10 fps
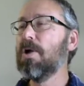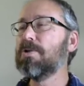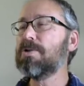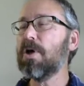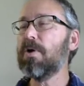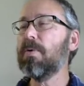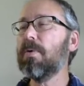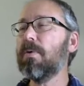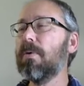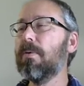So
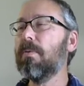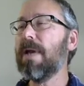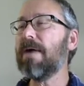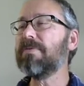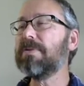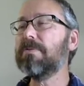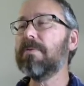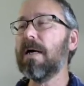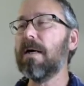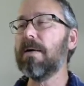we have to
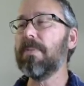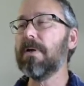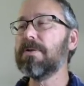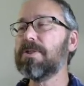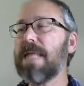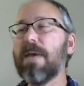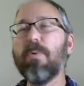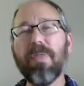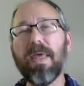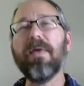stay
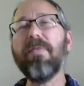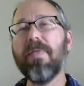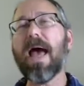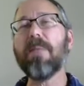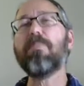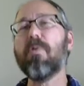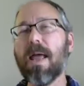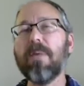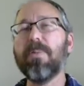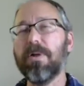within that
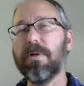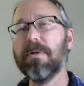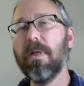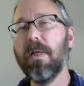parameter